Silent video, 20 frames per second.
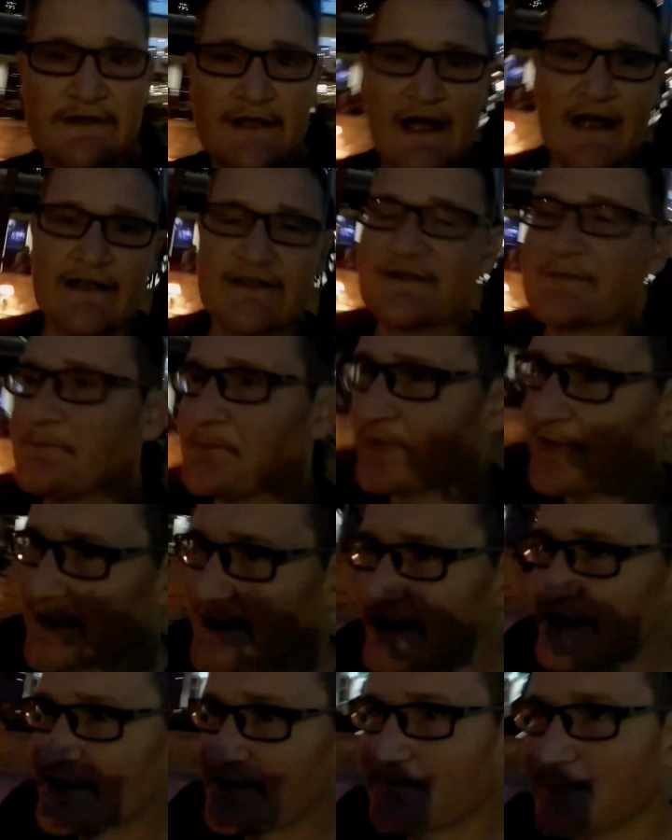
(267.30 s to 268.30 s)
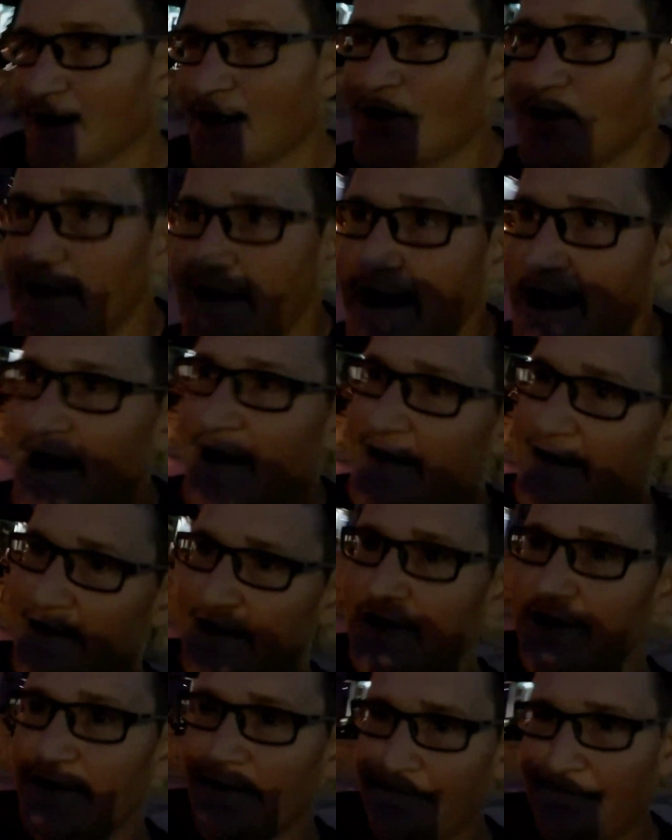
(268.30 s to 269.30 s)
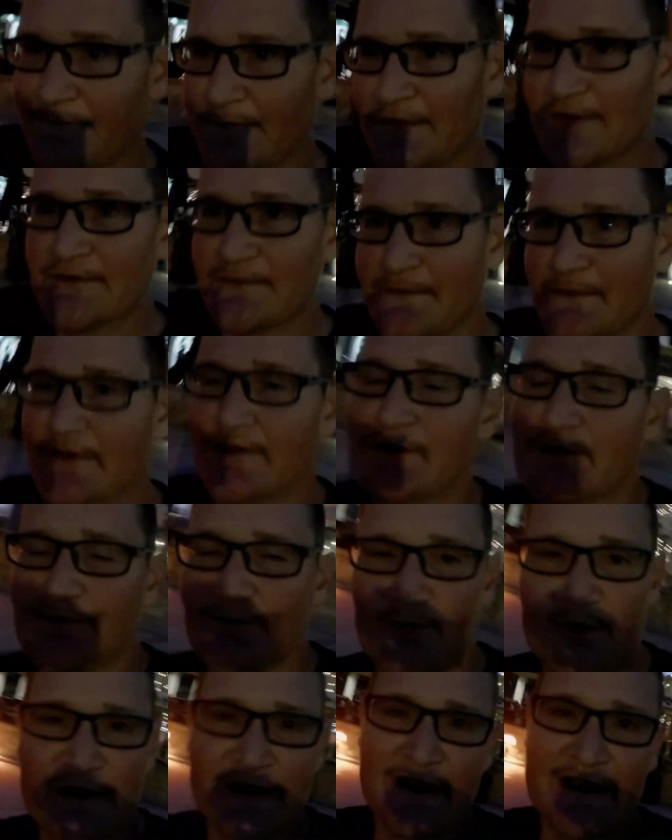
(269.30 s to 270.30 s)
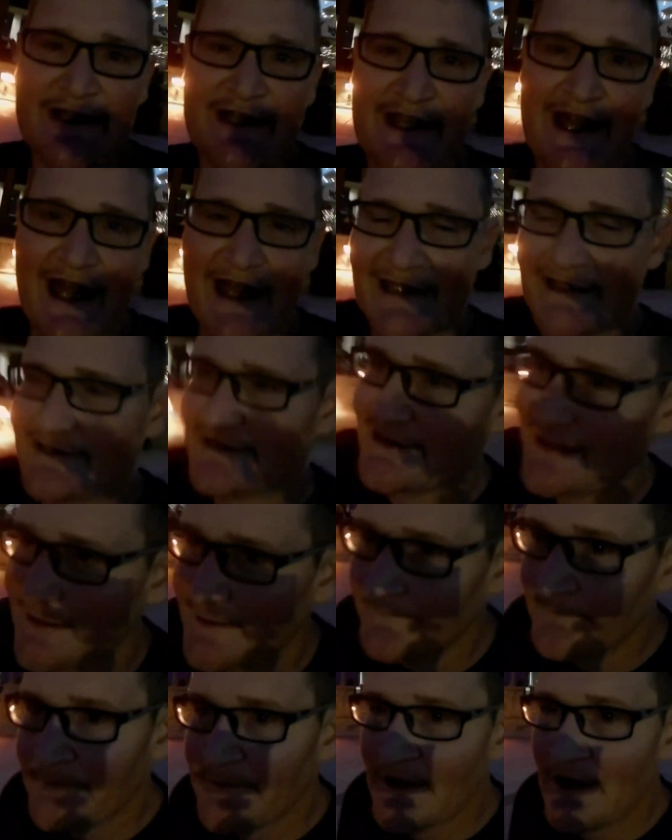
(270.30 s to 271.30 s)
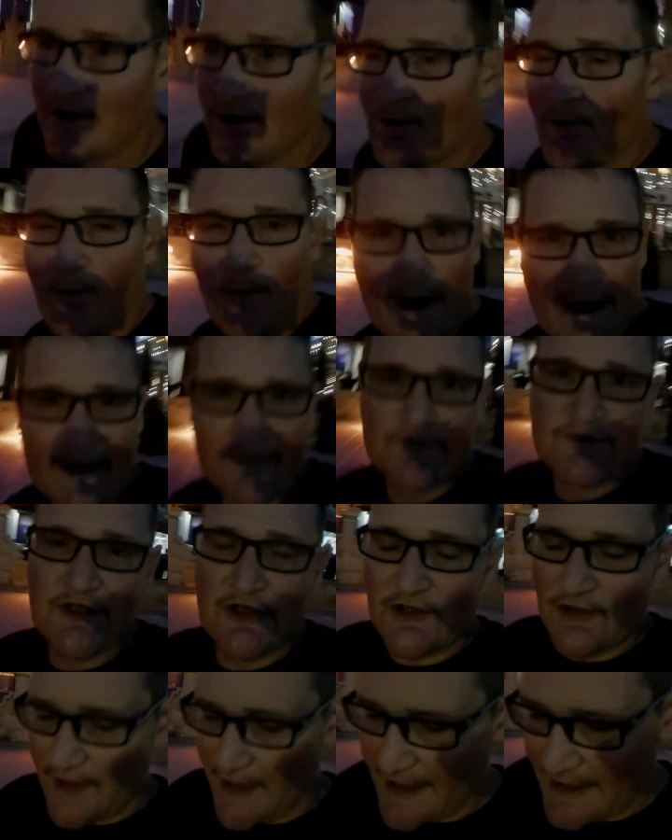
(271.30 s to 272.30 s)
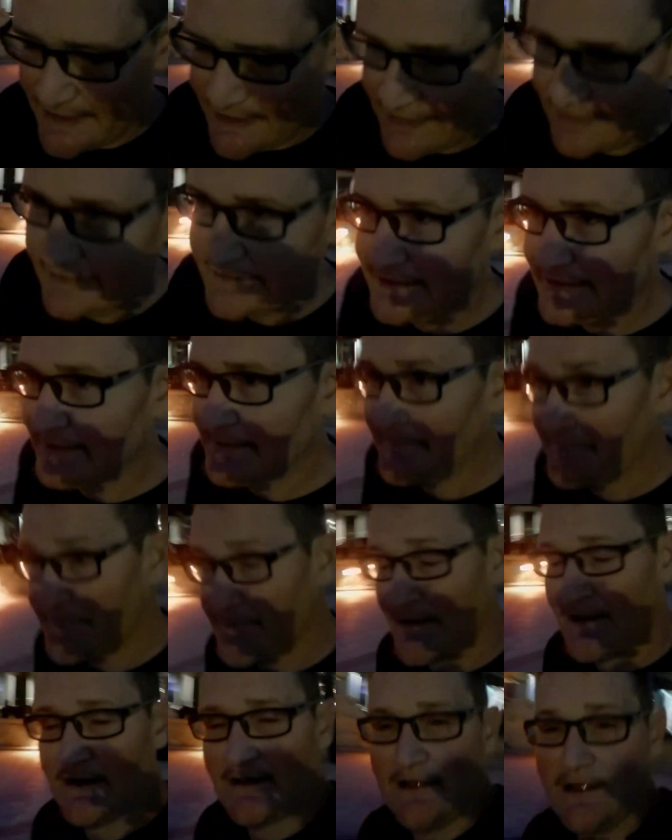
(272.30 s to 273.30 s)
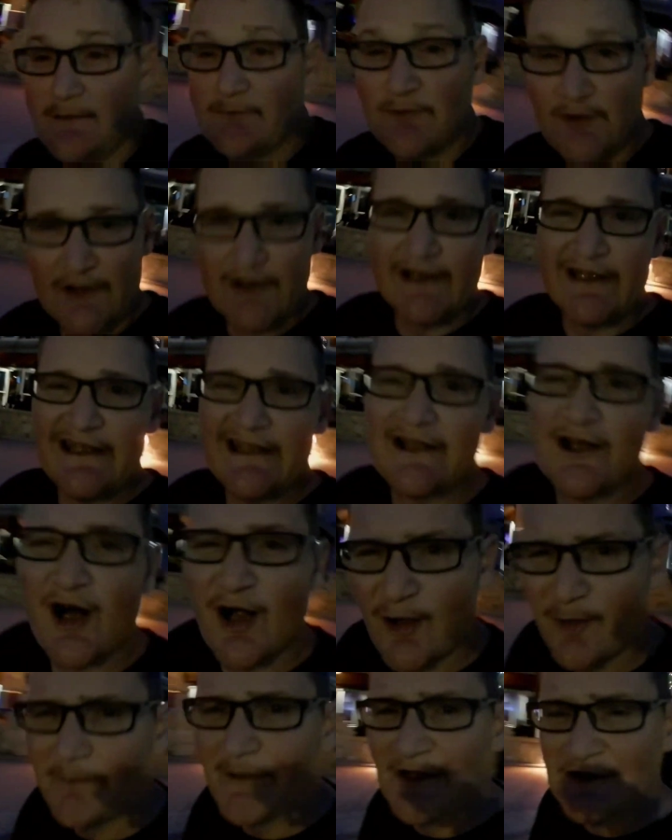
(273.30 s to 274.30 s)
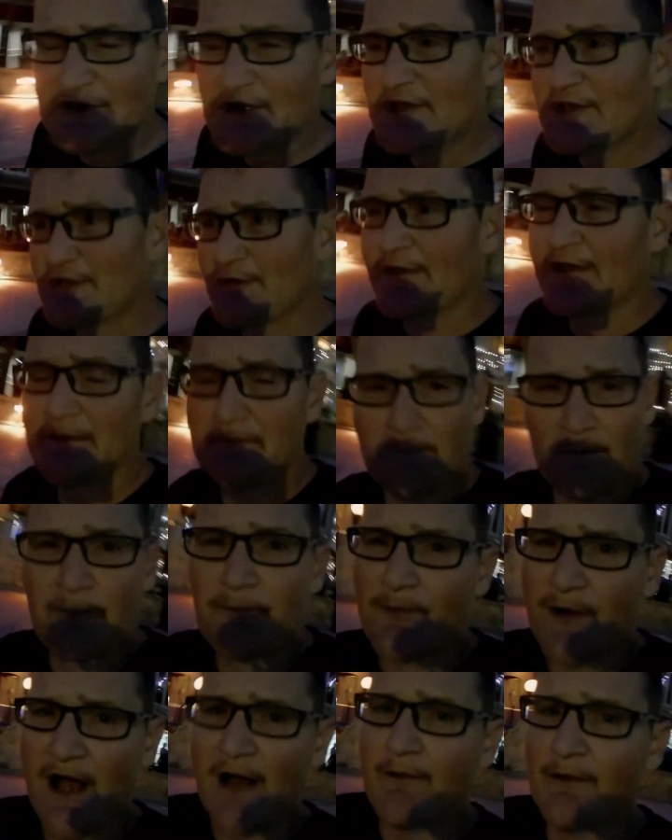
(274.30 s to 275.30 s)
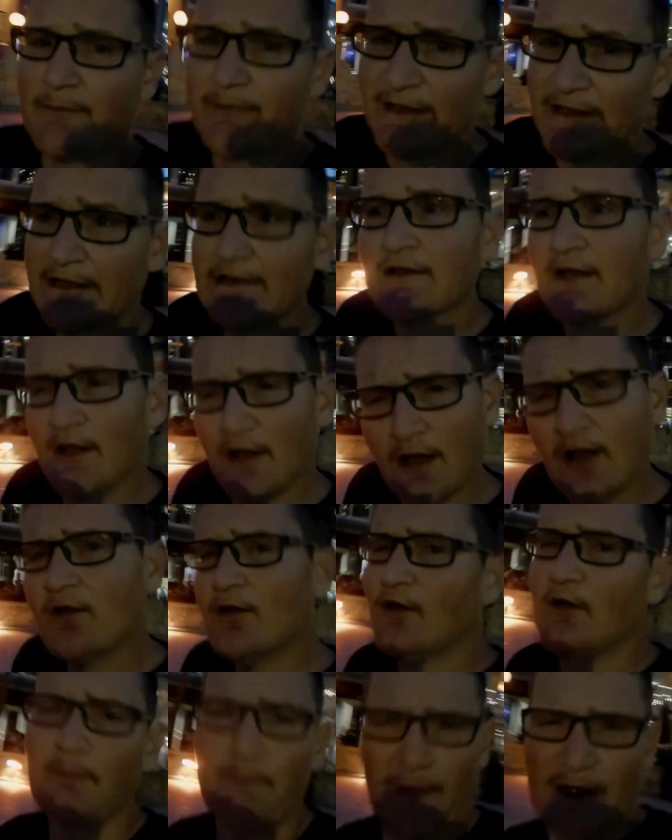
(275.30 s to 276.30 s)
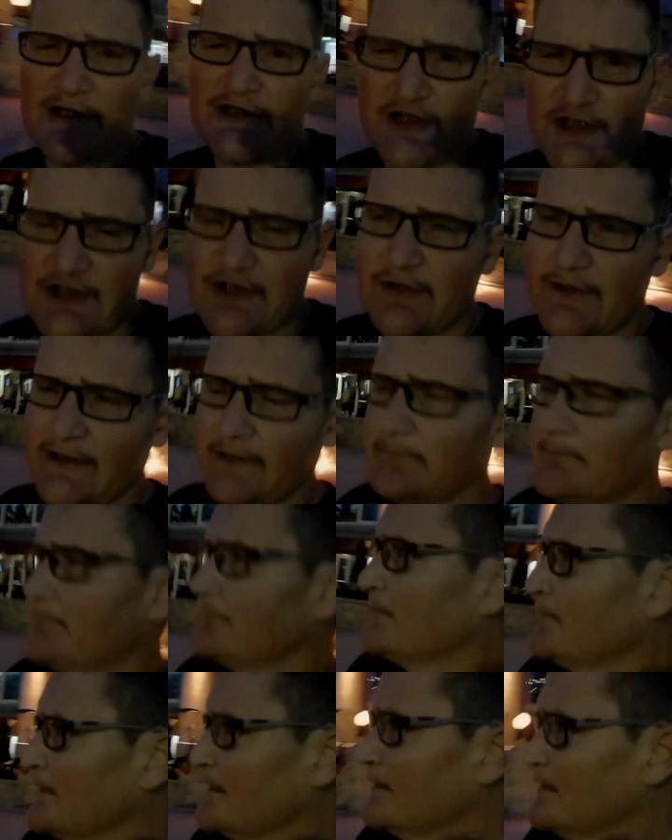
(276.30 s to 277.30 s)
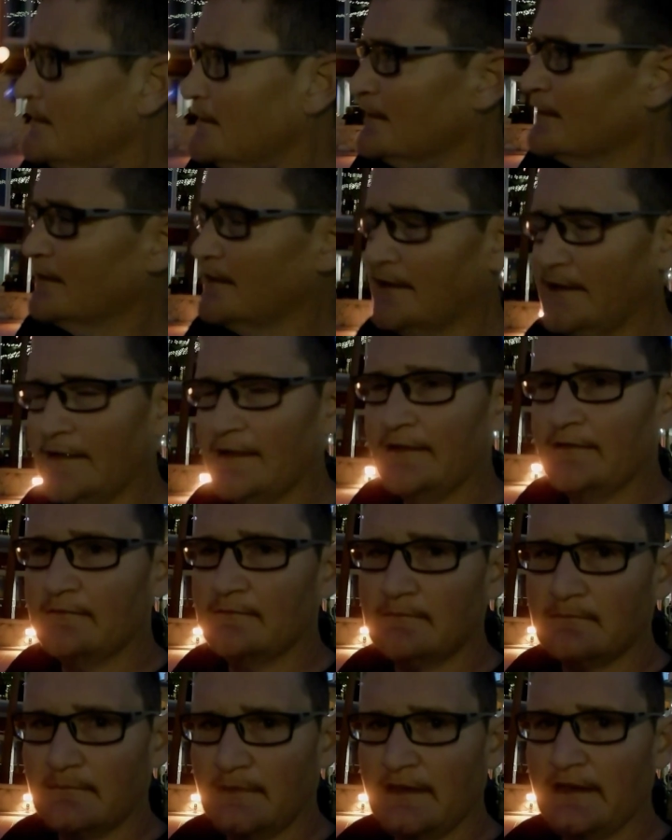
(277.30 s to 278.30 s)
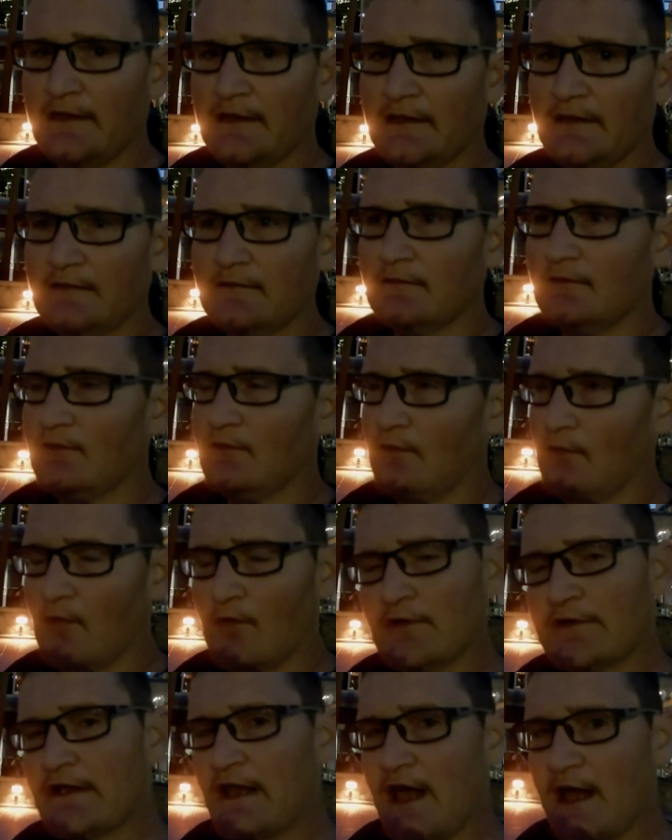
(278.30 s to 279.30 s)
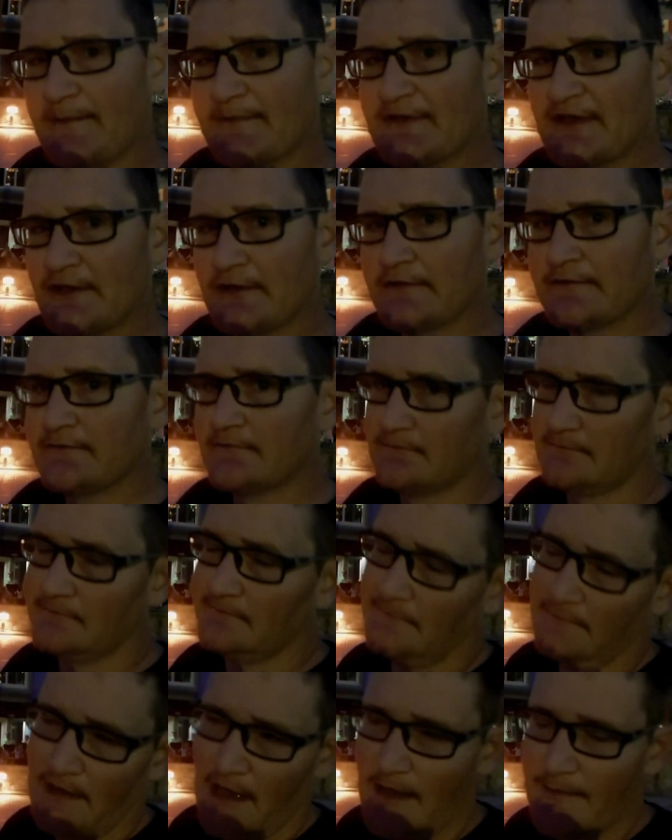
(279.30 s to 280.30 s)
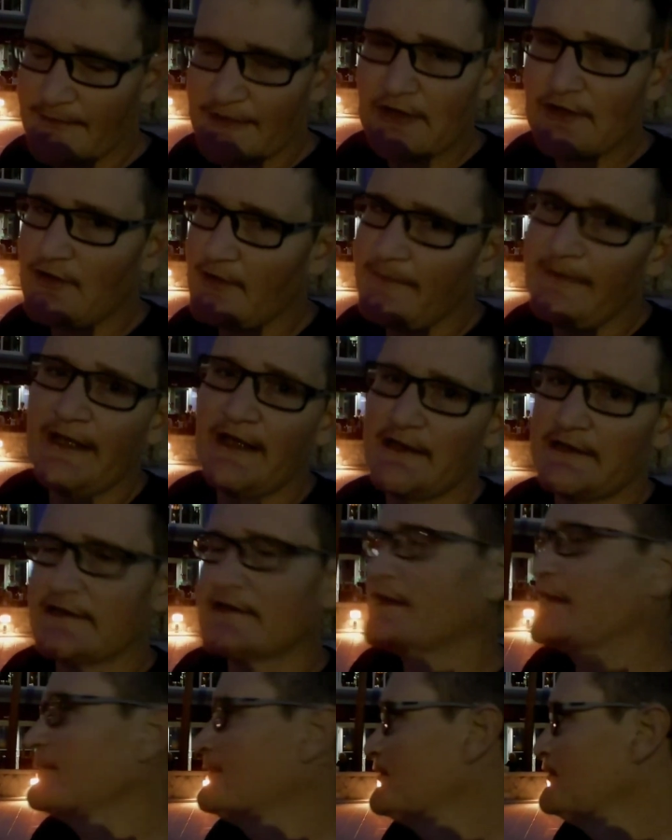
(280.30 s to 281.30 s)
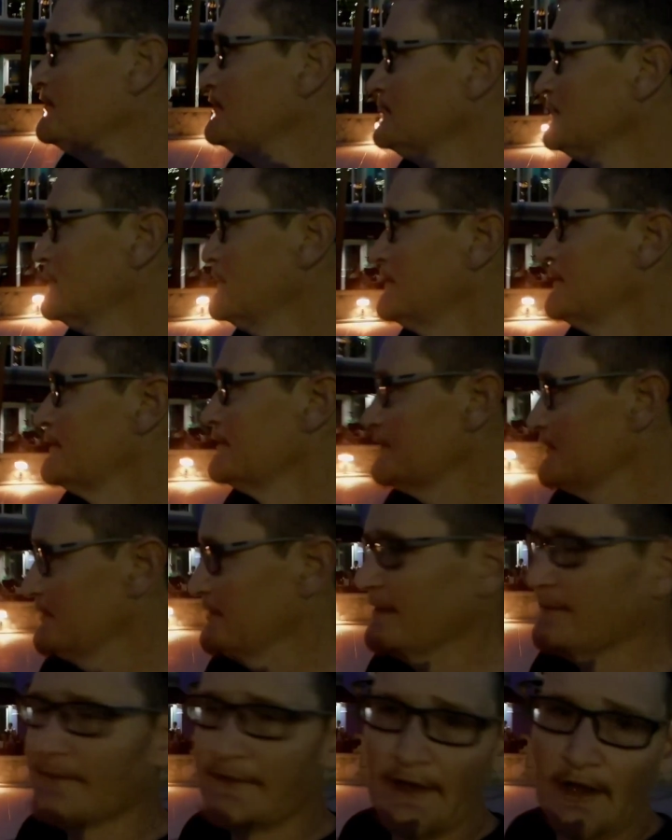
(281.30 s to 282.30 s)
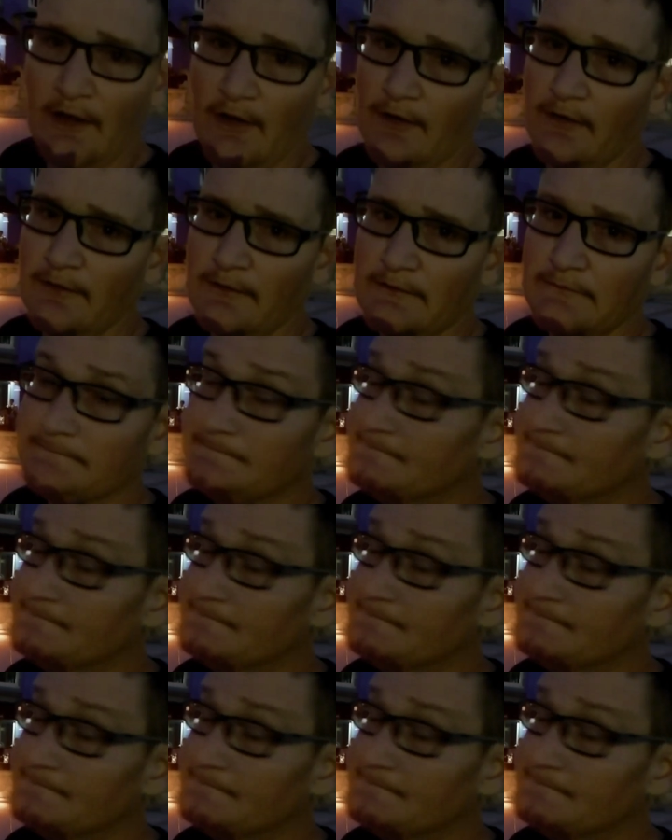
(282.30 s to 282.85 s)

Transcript: nice breeze blowing out here feels very really nice waves are crashing gonna eat a whole bunch of shrimp probably a whole whole bunch of shrimp and and or lobster. Lobster could be on the table. You never know.